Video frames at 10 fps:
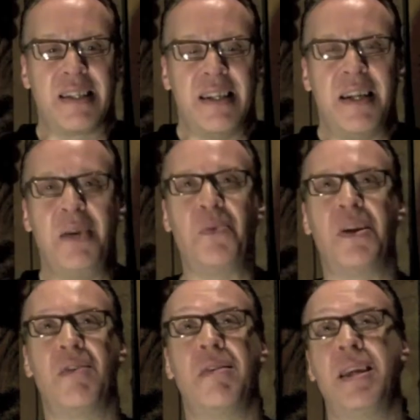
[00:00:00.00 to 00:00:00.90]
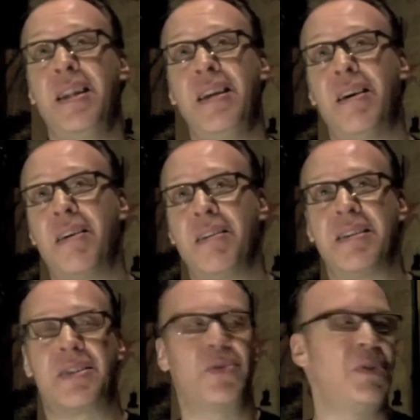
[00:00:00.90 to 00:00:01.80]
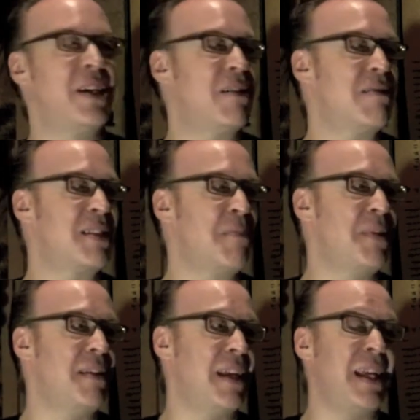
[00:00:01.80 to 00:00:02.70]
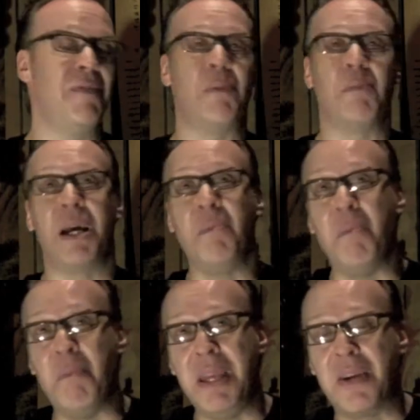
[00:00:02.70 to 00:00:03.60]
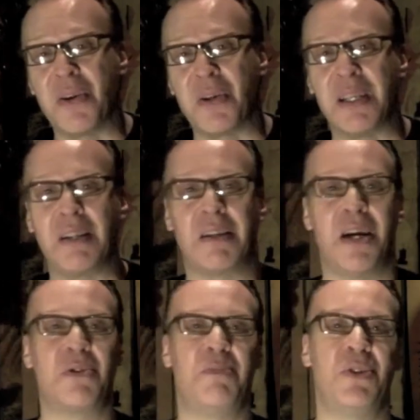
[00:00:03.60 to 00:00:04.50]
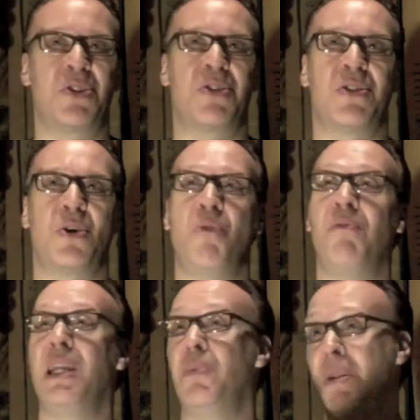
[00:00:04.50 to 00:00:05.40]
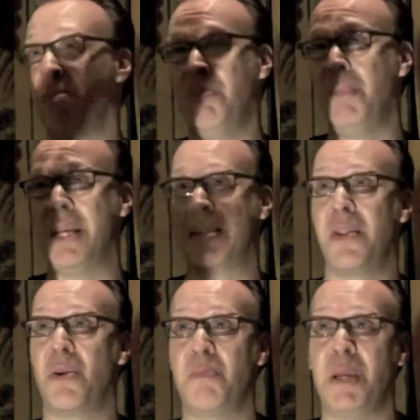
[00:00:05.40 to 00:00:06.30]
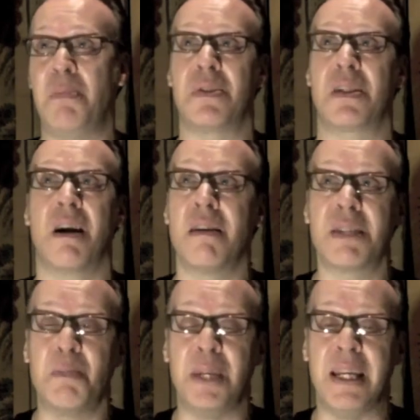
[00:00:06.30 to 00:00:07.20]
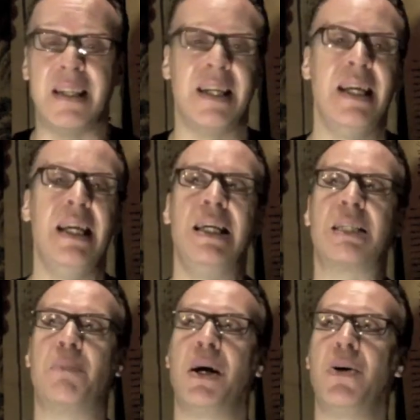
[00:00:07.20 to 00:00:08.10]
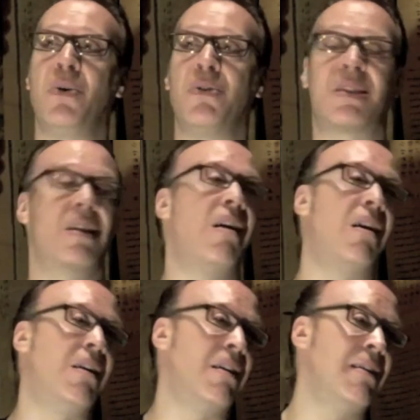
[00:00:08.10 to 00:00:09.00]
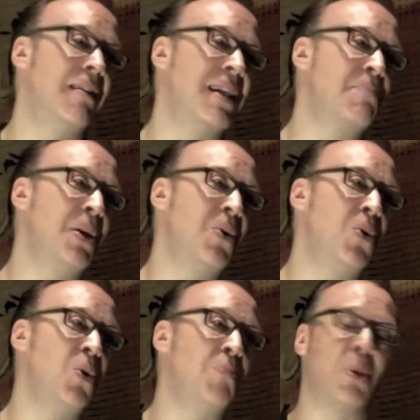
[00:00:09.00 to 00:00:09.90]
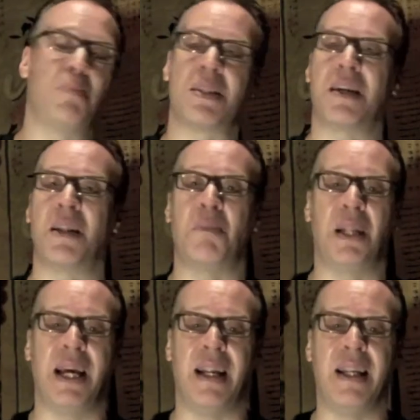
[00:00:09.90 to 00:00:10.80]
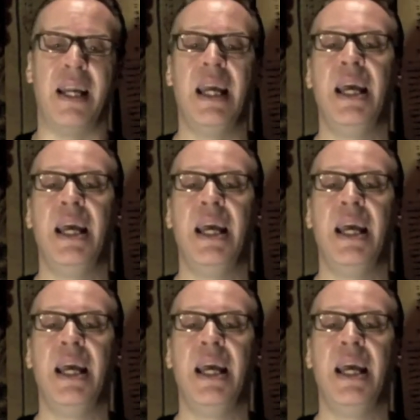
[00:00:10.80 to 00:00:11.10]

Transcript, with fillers: as in anyone or any artist, to hear something that even my meager little contribution to hopefully what makes other people's hearts beat is my whole song. That's my whole purpose on the planet.